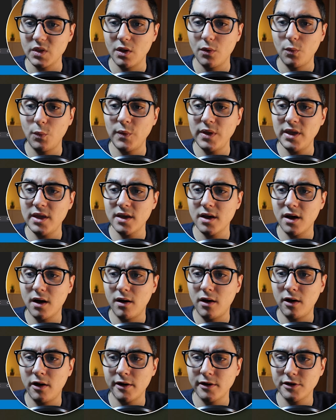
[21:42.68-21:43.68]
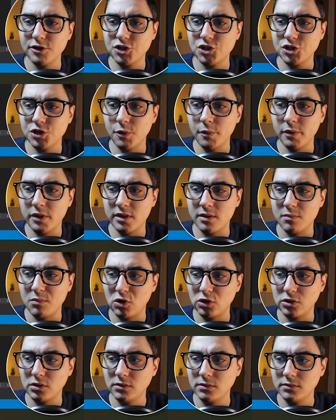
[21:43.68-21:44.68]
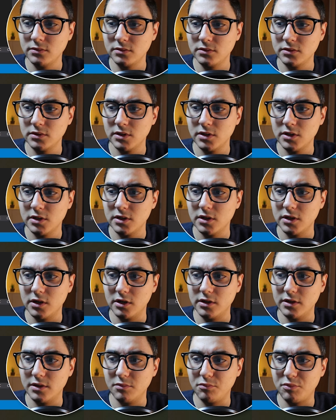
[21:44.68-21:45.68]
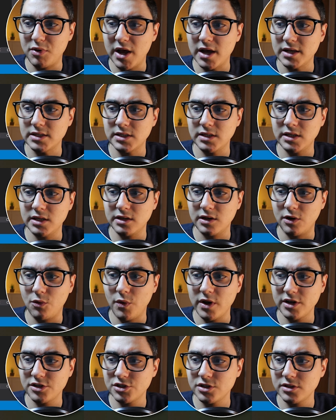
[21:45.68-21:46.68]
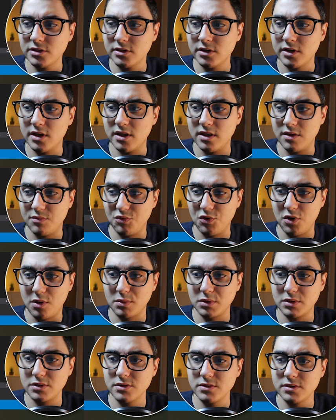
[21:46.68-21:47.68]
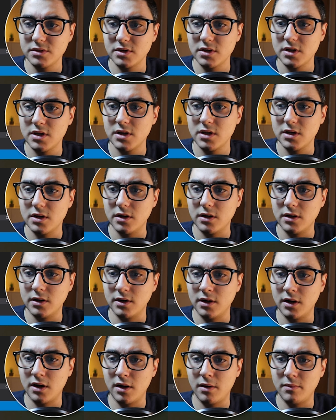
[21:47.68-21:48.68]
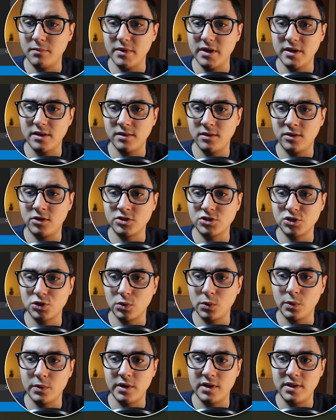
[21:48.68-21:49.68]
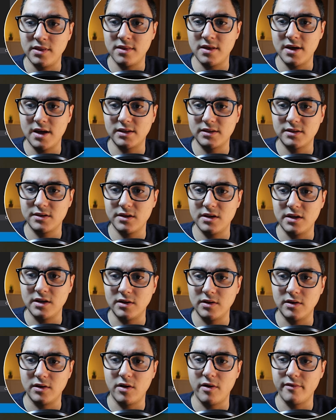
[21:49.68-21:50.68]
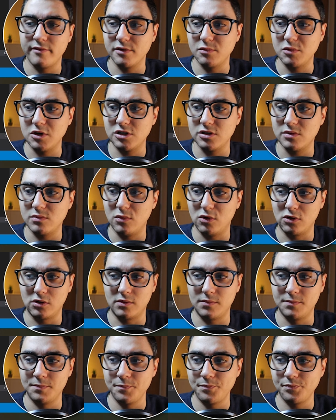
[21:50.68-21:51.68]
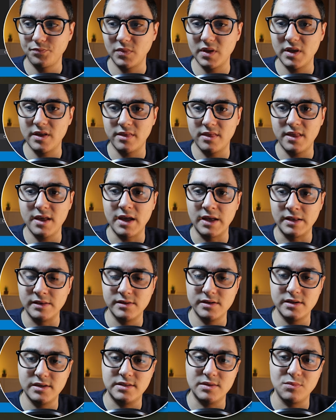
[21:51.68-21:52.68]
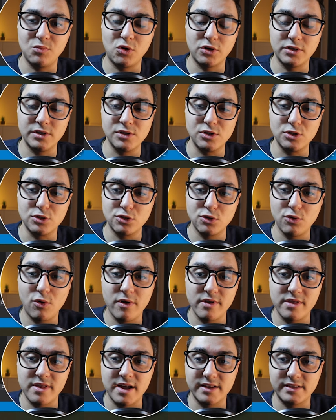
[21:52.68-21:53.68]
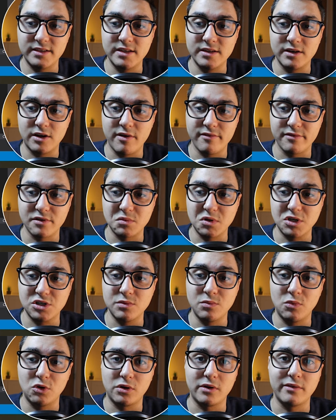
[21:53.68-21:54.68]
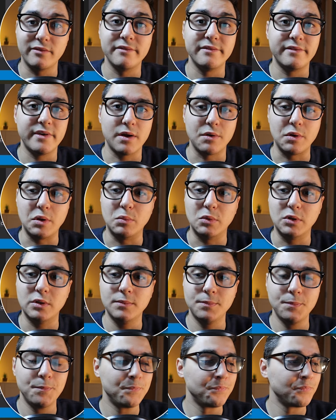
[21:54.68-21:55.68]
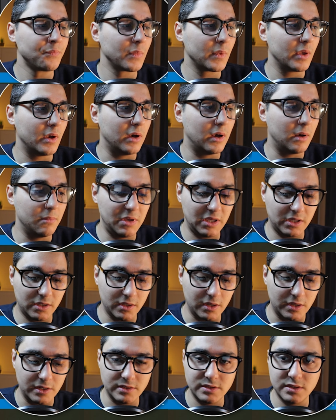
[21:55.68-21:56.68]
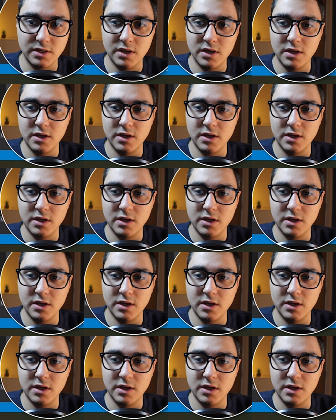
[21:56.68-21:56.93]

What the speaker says: we are showing the model, passing in a question and the parameters, and storing that in a confirmation model. And then it's important to store that in a confirmation model variable, because